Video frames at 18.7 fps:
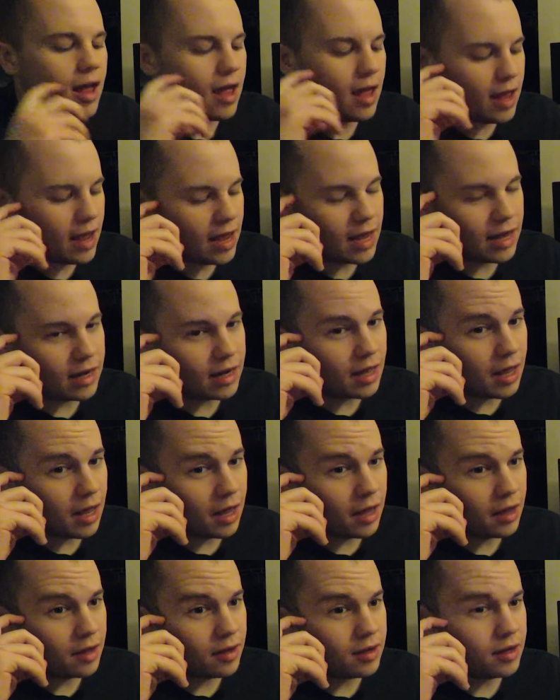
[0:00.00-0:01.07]
and
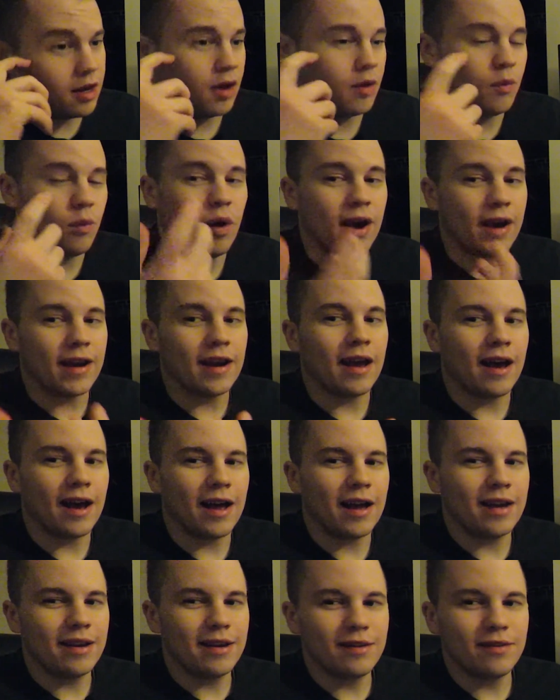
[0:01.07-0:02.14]
you know, why not